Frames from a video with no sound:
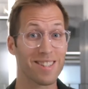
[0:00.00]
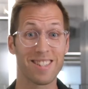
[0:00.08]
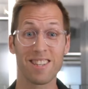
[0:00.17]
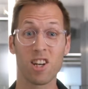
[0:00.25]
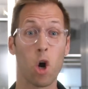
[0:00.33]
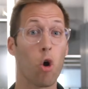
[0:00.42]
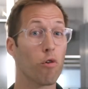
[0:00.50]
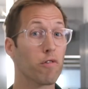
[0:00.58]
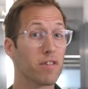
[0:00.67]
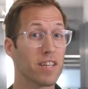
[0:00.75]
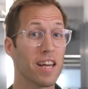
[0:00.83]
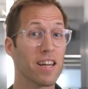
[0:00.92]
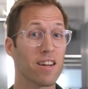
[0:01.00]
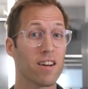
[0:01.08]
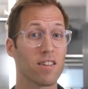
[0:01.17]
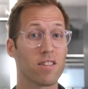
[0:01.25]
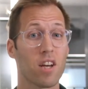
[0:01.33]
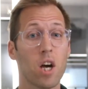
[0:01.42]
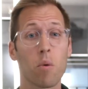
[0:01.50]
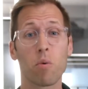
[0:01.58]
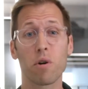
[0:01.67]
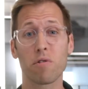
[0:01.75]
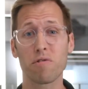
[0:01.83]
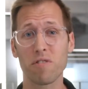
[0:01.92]
It's going to overtake us.
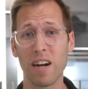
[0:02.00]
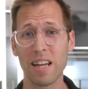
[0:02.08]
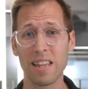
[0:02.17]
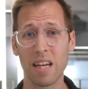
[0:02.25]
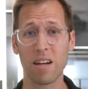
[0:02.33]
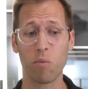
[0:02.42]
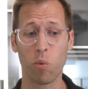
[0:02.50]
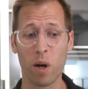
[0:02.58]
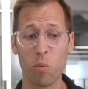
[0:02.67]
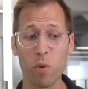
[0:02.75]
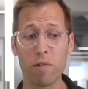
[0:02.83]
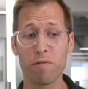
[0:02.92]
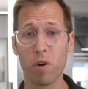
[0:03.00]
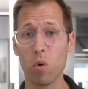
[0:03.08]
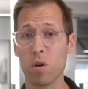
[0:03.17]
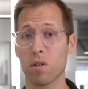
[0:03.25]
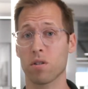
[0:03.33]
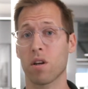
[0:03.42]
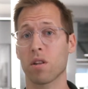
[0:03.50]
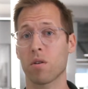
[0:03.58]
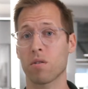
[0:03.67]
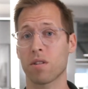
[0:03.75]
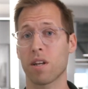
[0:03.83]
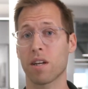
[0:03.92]
We're afraid that when we focus on
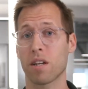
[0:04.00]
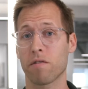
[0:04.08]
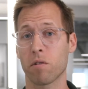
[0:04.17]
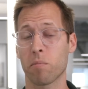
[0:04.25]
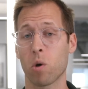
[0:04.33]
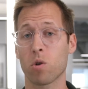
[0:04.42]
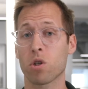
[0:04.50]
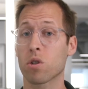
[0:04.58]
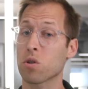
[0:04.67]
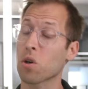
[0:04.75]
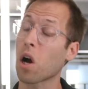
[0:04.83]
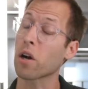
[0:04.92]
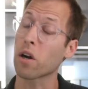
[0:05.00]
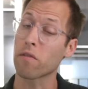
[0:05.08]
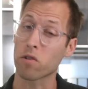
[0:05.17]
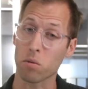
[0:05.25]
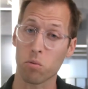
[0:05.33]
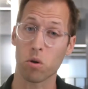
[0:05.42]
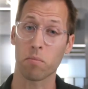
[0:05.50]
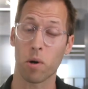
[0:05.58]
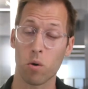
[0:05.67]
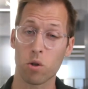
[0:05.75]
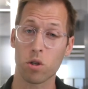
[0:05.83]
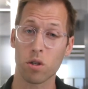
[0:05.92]
those negative emotions or uncomfortable
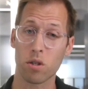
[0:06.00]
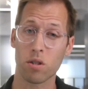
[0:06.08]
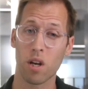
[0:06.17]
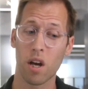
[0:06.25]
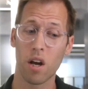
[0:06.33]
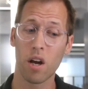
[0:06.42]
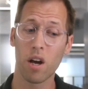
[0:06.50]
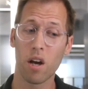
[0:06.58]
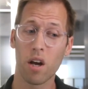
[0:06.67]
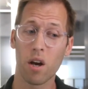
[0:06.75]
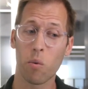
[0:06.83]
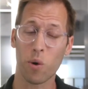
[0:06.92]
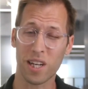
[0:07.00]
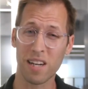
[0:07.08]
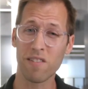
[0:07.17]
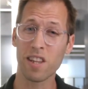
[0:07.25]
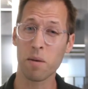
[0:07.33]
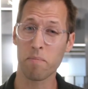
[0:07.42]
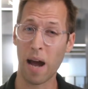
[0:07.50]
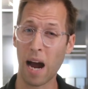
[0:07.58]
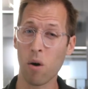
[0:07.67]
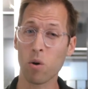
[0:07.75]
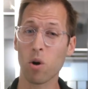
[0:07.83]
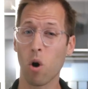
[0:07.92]
emotions, we're giving them
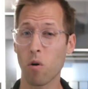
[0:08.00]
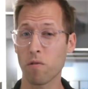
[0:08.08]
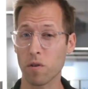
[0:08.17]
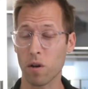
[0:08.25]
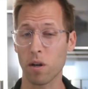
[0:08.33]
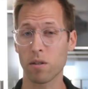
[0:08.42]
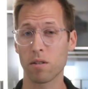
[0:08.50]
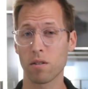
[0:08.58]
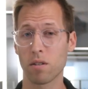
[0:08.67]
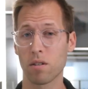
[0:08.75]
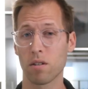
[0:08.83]
power over us.